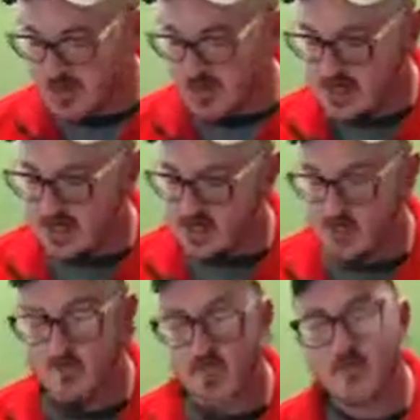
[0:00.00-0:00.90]

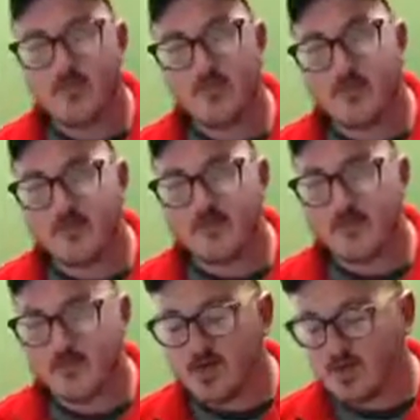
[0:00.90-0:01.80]
or rope or
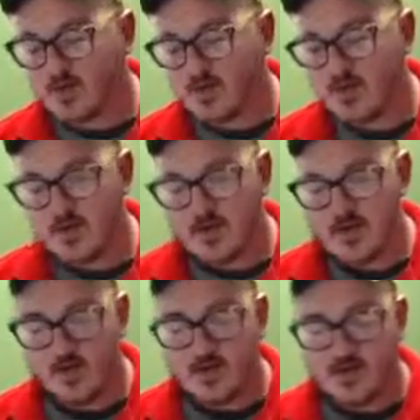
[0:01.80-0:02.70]
550 cord, but you
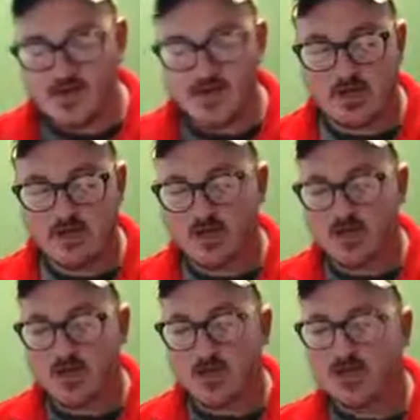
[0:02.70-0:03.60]
could also just use
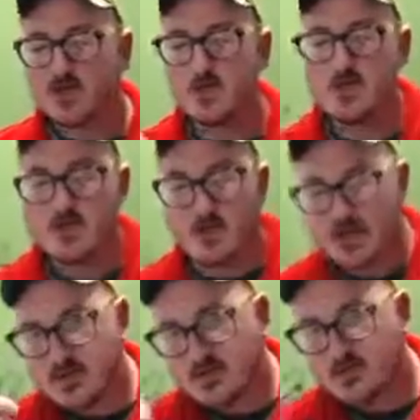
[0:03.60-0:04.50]
your
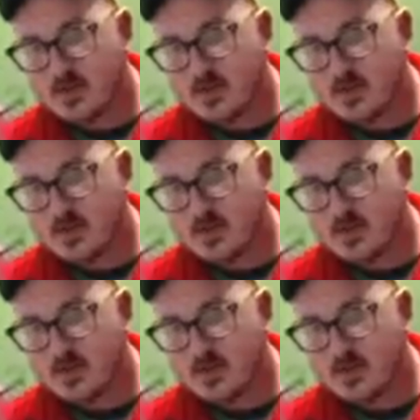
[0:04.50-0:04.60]
shoelaces.